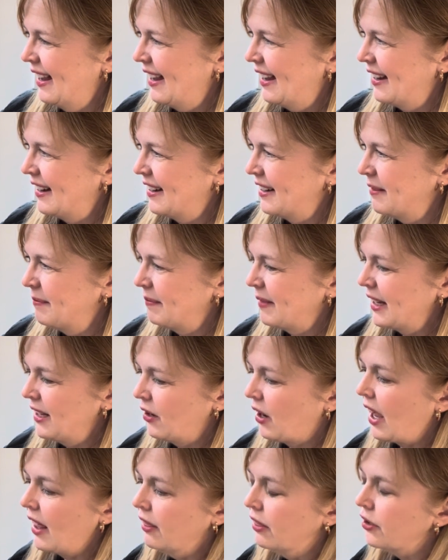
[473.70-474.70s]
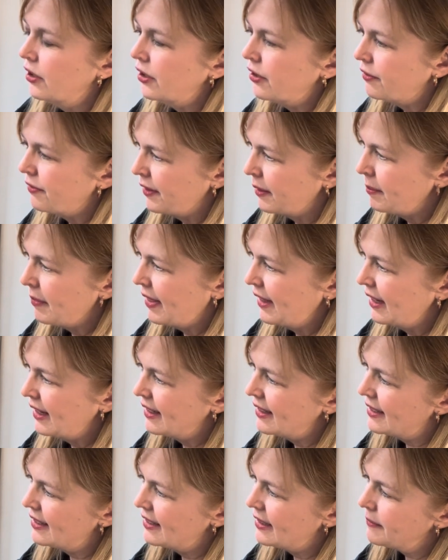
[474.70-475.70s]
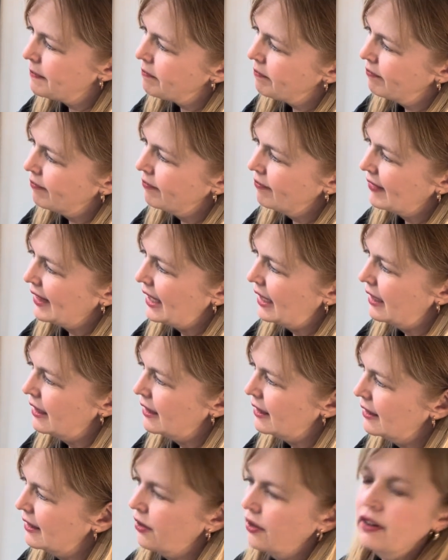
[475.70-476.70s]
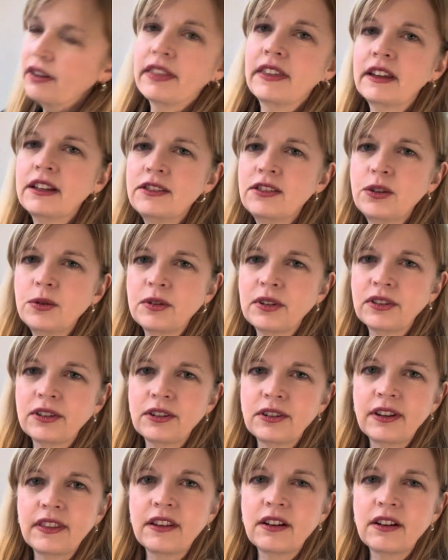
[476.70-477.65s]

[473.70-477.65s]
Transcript: I learned from this, and there are things you can learn.